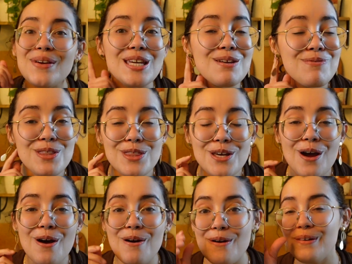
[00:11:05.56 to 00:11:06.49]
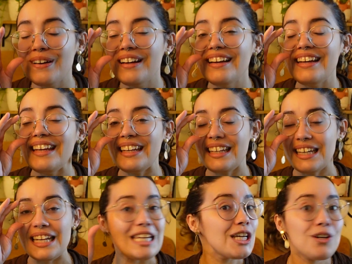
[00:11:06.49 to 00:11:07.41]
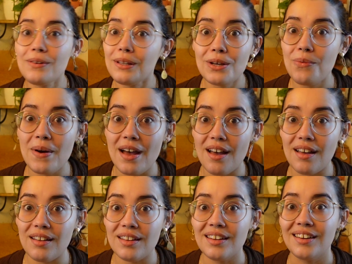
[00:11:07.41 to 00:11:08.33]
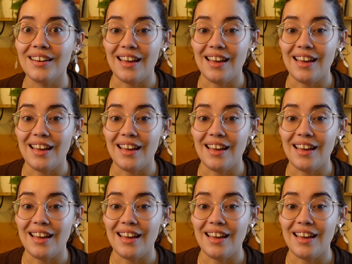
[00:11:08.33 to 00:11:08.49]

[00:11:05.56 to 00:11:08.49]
even though he can hear really well